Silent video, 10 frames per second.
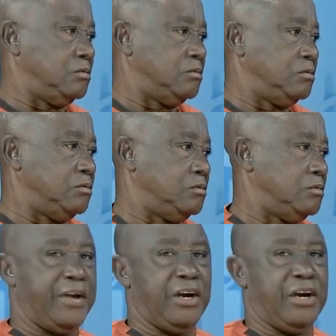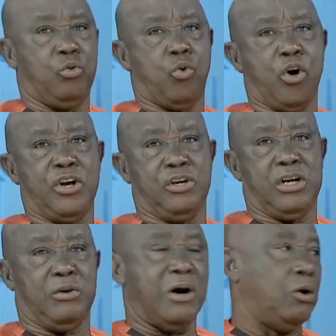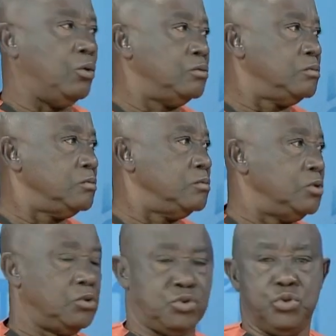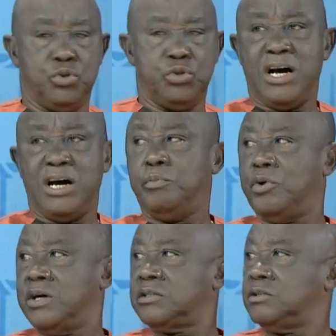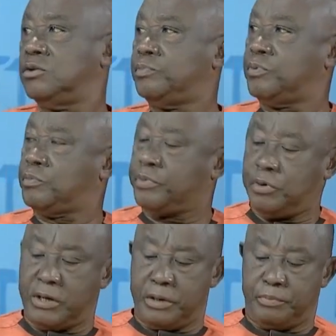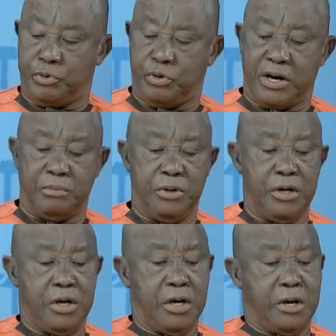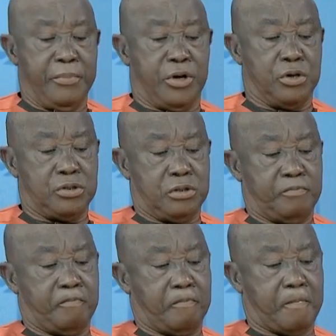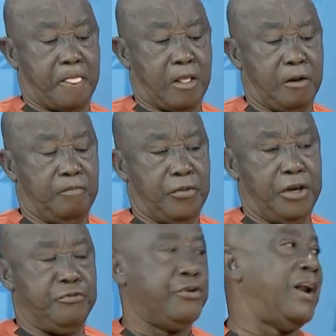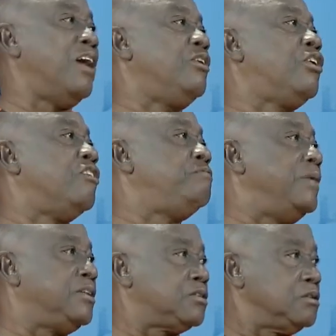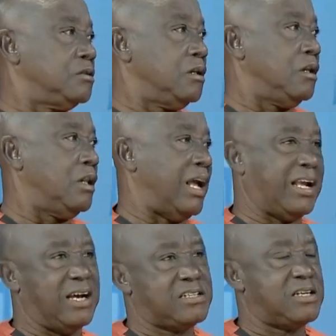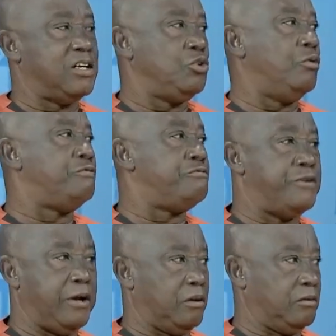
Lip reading: We are thinking on working on our own through the Anchor Brass program. Because if you rely on government, like he has said, you will fail.